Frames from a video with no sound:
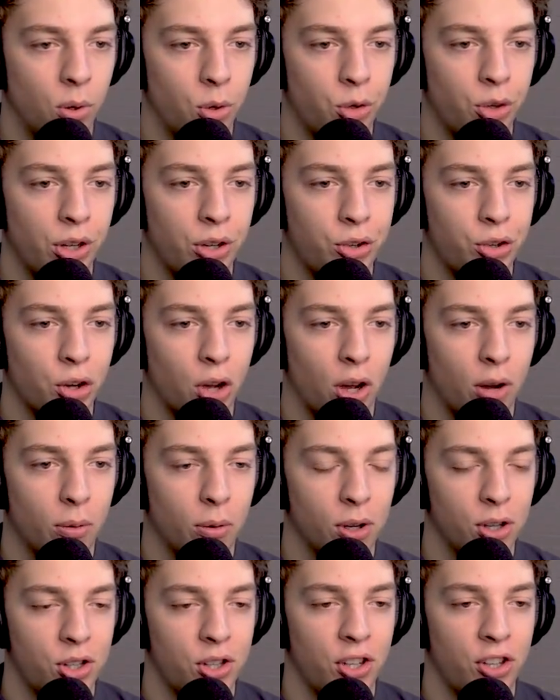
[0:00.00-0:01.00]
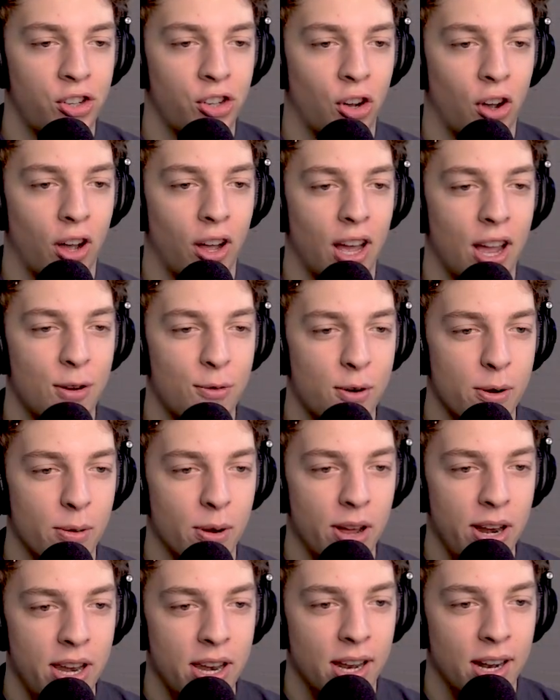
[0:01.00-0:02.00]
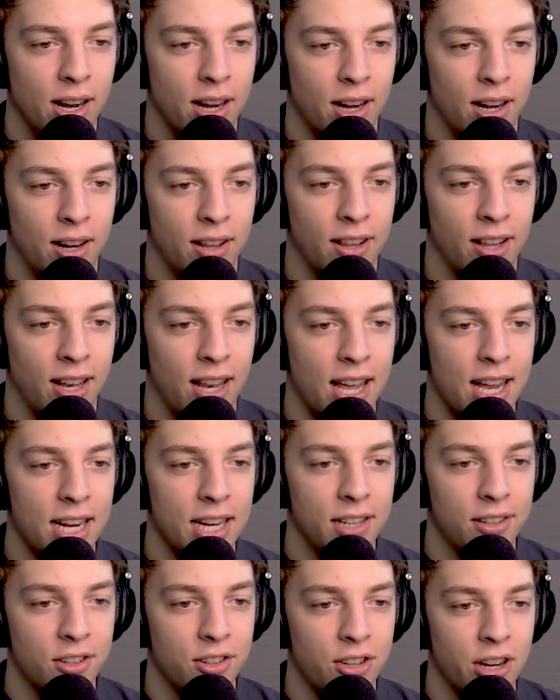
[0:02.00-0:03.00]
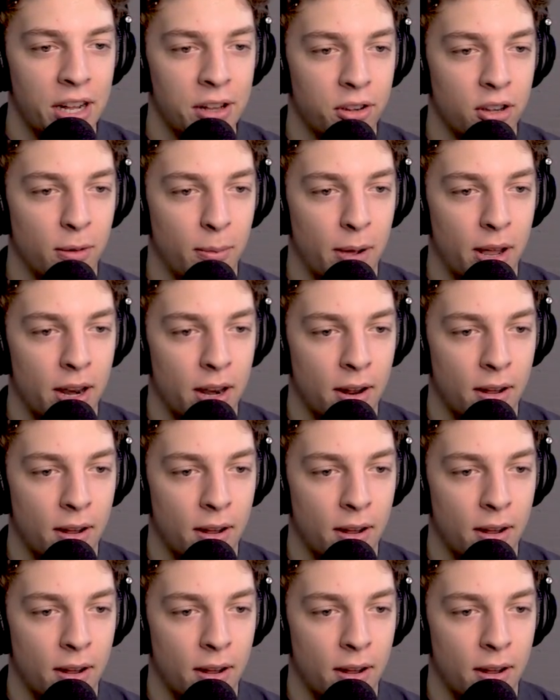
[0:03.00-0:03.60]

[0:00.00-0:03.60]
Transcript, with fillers: Watch up, this shot. Up. Watch this shot. Everyone. Oh, jelly touch. The ladies and gentlemen.